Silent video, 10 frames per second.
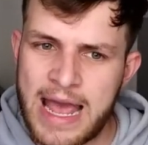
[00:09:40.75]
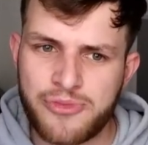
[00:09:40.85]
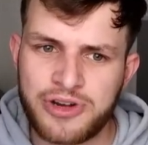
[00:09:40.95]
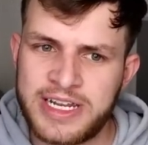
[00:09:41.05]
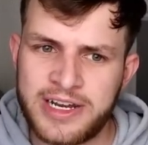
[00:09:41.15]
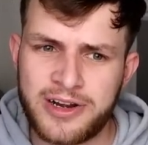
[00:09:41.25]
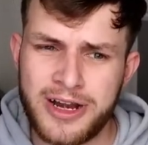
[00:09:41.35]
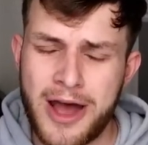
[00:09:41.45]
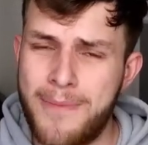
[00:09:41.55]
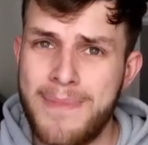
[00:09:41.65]
Emery did
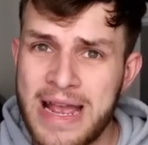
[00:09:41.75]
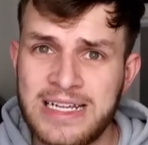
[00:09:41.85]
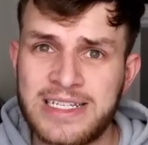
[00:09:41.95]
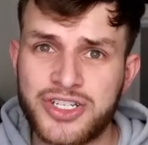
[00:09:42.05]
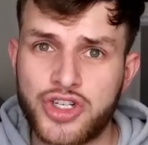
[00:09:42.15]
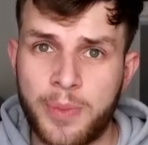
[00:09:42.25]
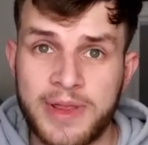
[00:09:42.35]
an amazing job,